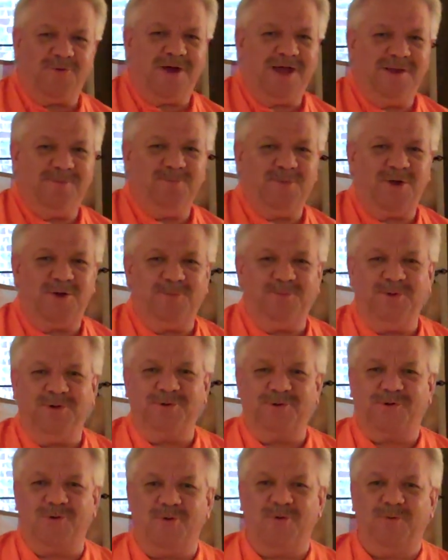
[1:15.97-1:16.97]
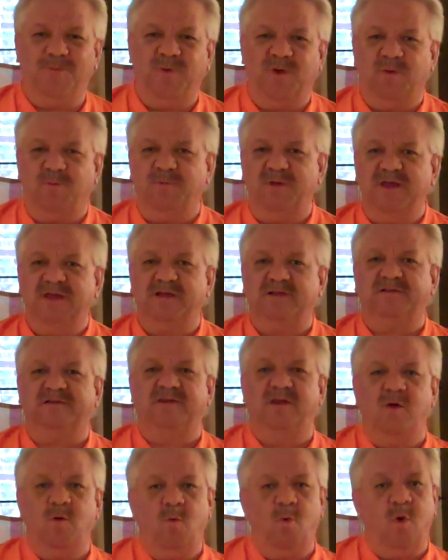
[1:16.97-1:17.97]
White buttermilk cornmeal
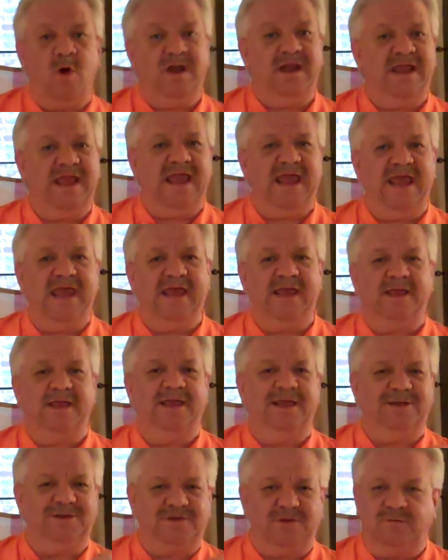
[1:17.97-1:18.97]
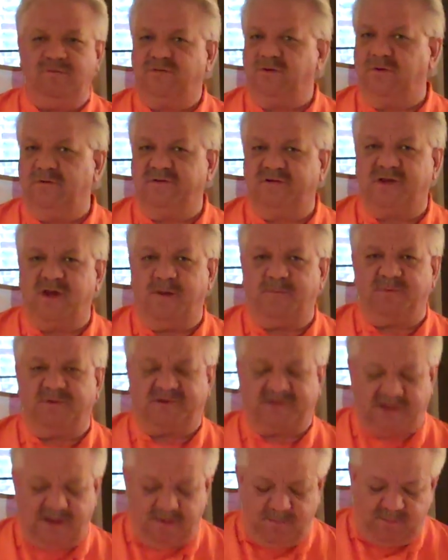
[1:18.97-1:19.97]
mix, 1 egg, and 2/3 cup of
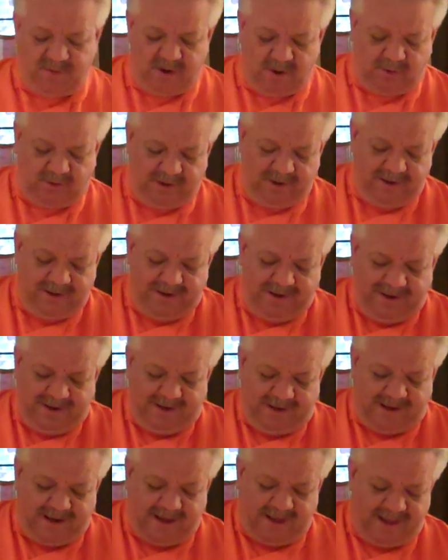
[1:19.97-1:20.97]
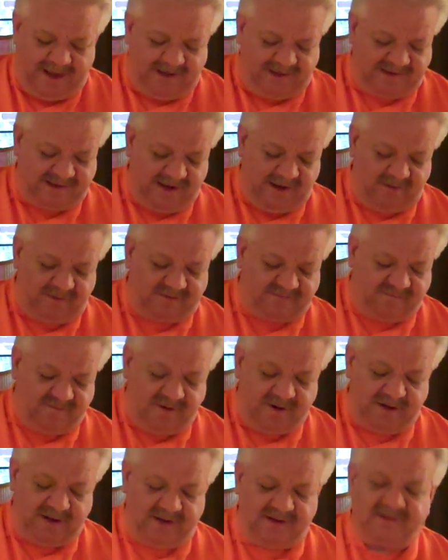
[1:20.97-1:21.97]
skim milk. Now that sounds
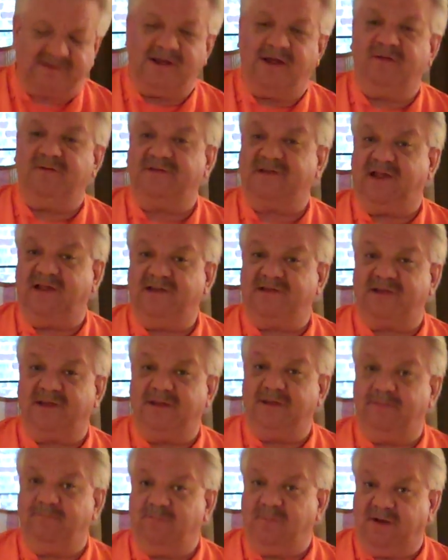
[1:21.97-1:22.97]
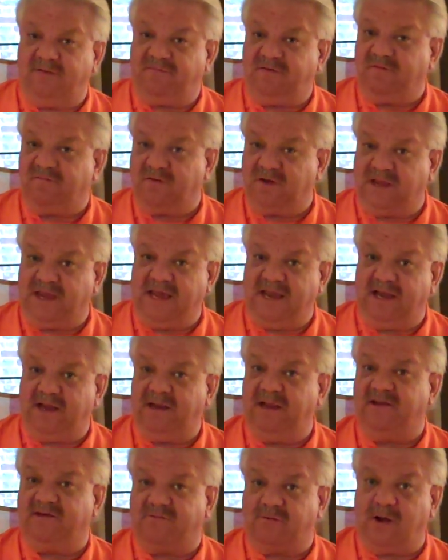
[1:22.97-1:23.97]
funny, it sounds easy, but if you forget
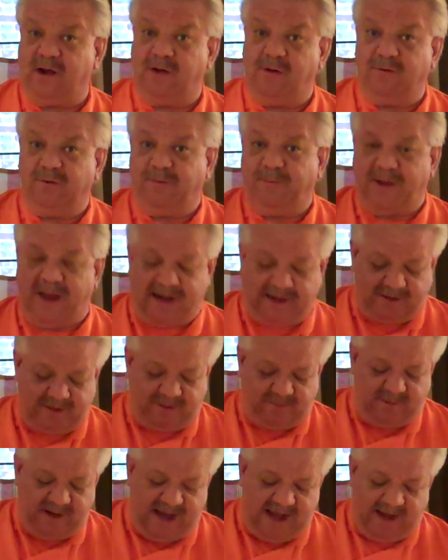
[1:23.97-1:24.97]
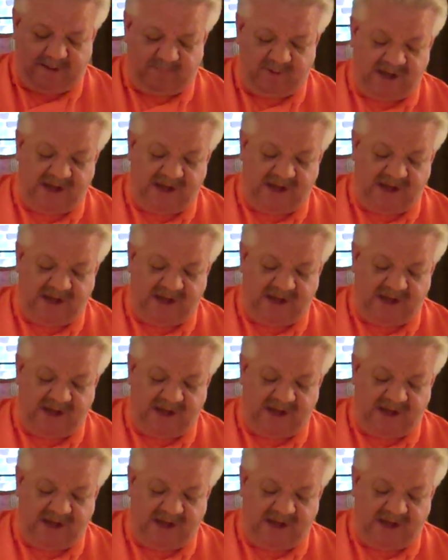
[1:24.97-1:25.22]
it, it's right on the back of the bag.